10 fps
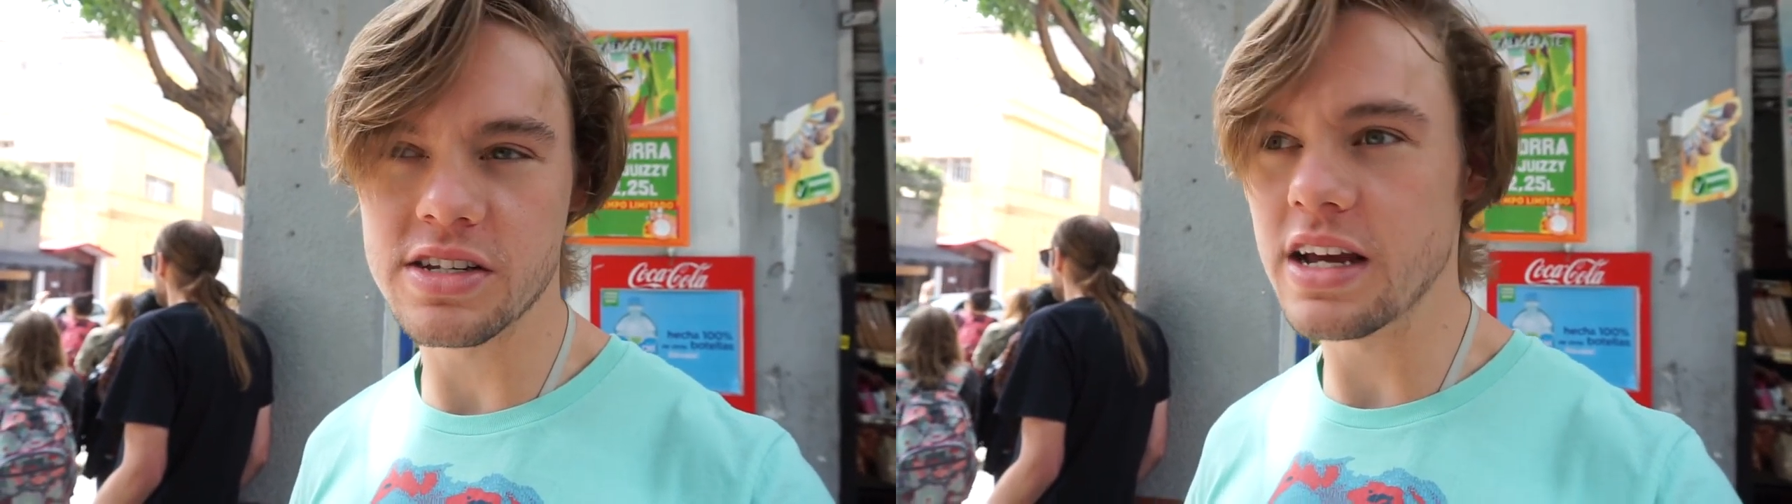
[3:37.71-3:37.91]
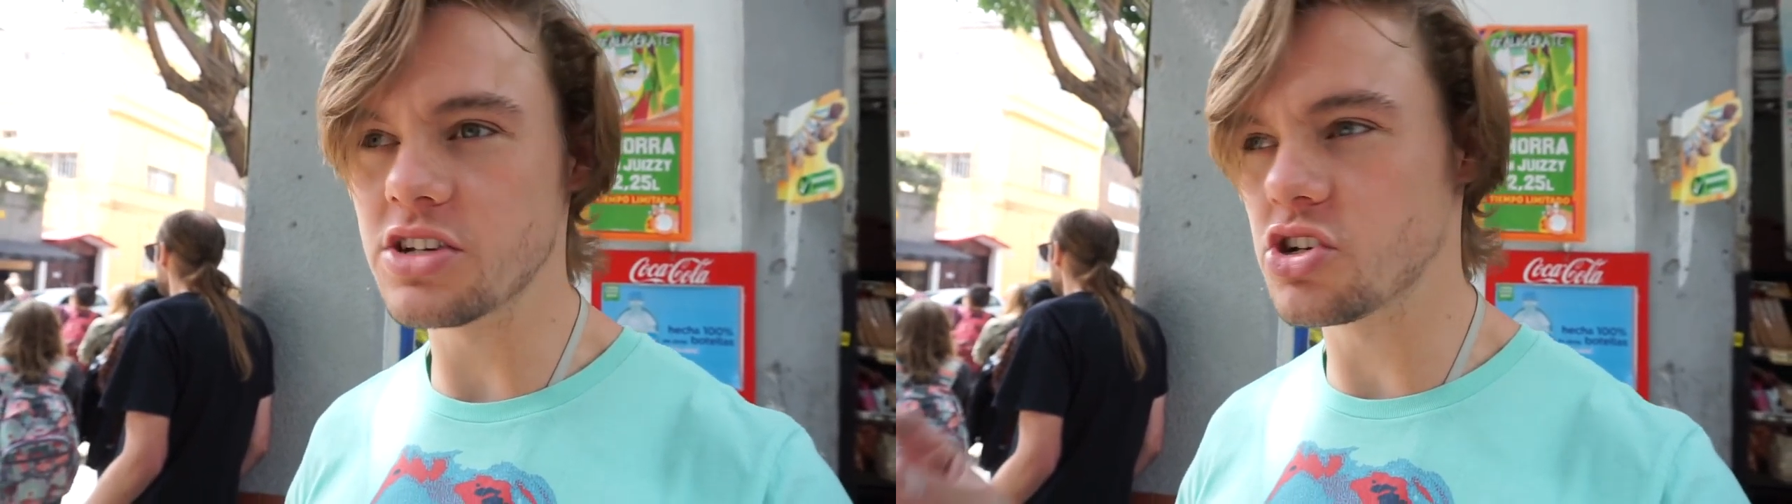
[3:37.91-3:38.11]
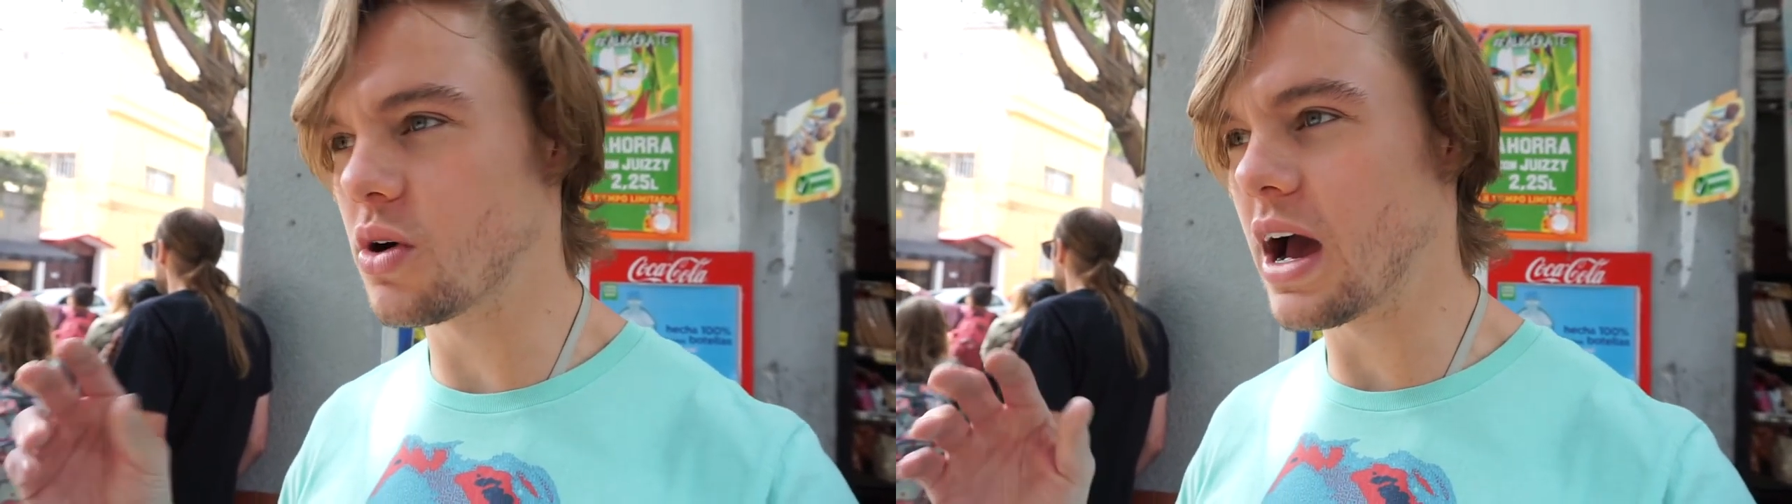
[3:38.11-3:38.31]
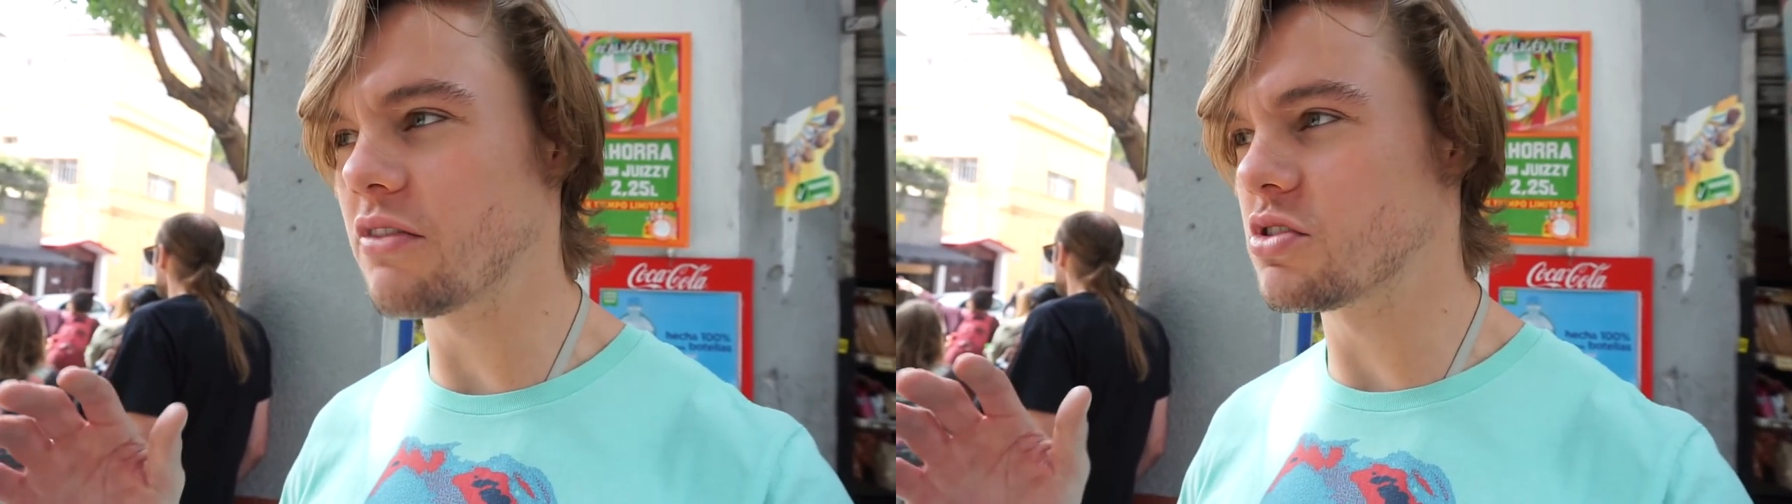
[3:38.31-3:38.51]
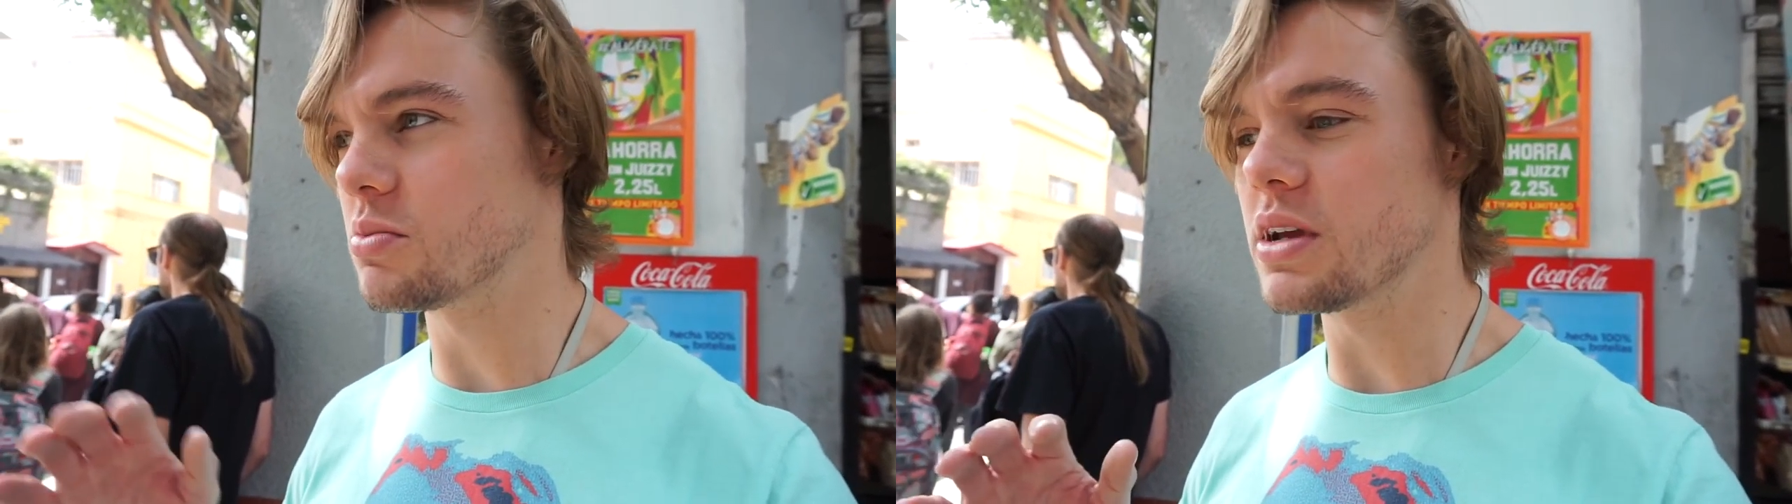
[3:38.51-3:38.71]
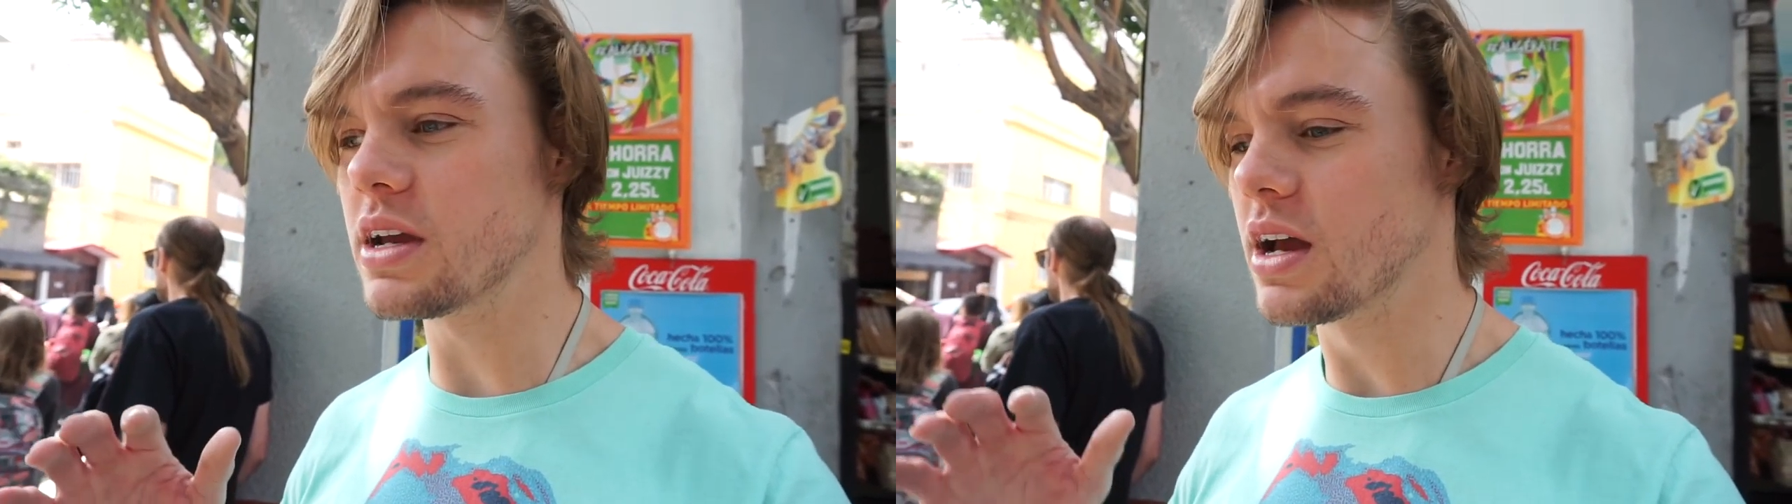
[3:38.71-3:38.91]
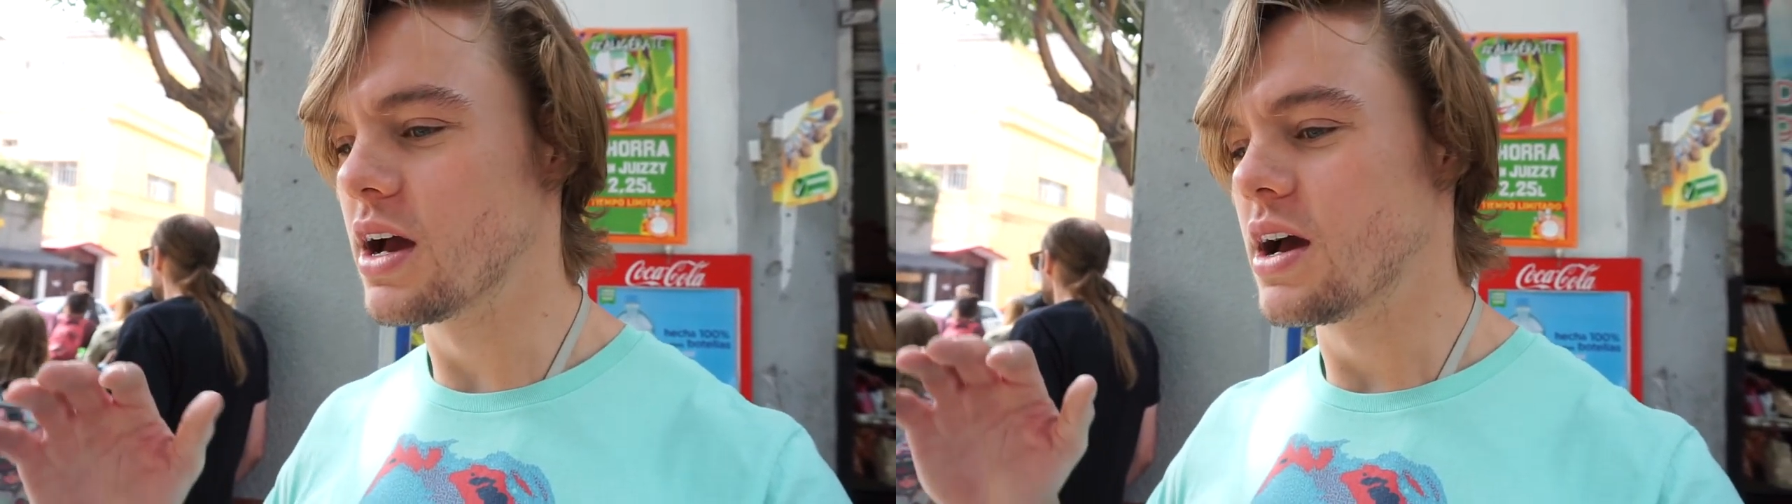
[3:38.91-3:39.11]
days. You don't have to be